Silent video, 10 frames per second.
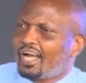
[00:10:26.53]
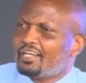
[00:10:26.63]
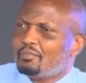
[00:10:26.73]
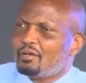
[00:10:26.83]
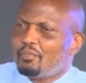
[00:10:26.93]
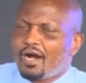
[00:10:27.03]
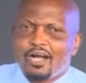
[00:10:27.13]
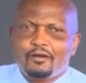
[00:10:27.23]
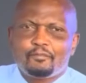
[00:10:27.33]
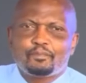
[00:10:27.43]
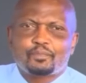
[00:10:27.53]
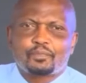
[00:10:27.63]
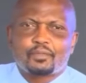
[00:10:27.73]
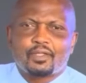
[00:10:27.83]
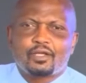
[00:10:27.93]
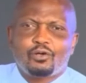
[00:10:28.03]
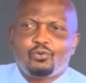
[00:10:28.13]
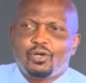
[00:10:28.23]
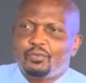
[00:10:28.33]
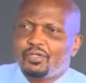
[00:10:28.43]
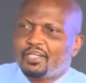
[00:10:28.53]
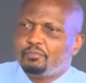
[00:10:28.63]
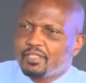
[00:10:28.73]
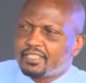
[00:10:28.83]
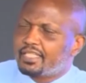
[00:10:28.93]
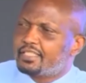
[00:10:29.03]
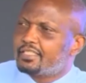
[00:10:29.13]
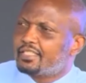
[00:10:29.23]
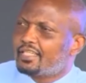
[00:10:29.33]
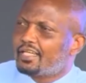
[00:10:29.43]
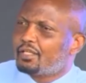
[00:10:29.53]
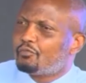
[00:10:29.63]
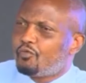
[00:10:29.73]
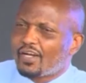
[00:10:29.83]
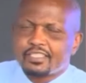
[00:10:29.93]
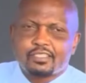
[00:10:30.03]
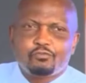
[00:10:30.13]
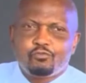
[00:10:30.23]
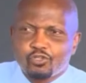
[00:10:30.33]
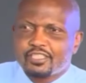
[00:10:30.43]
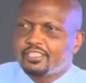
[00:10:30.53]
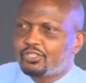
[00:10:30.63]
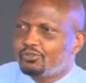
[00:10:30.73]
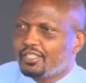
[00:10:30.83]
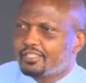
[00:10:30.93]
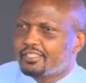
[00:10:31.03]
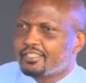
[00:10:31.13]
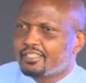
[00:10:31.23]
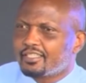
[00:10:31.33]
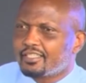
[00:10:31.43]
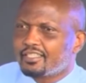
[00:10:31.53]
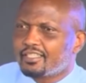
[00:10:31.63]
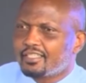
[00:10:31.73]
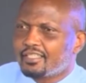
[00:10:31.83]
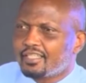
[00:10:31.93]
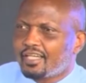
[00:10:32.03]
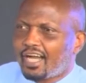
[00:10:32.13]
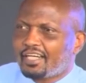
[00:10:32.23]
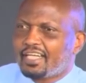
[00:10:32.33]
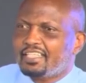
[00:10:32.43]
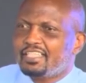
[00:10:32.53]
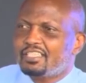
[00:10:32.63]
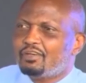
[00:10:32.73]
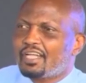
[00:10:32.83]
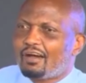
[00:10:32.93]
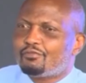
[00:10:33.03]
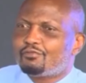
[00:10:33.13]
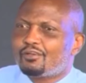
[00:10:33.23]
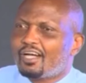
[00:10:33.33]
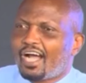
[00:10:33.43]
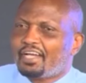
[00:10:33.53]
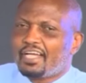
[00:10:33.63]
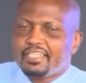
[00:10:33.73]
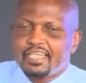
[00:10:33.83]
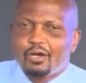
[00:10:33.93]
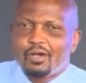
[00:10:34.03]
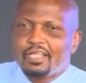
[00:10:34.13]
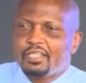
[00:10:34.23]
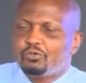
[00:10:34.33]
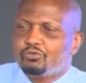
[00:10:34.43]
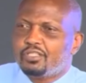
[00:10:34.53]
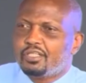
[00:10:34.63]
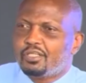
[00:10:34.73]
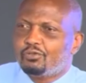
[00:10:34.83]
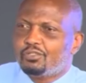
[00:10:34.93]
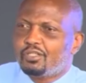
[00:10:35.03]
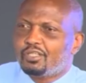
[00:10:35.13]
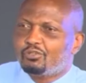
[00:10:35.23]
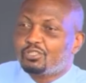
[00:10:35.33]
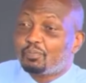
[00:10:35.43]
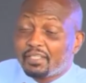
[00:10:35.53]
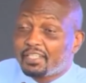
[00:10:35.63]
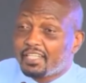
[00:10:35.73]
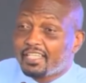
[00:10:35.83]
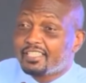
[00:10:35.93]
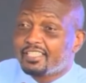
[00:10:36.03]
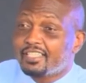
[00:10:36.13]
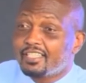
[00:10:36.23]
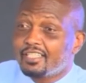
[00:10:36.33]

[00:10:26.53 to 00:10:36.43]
I remember when we admitted the first 40 students, and I didn't even have an idea where they would they would they would spend the night.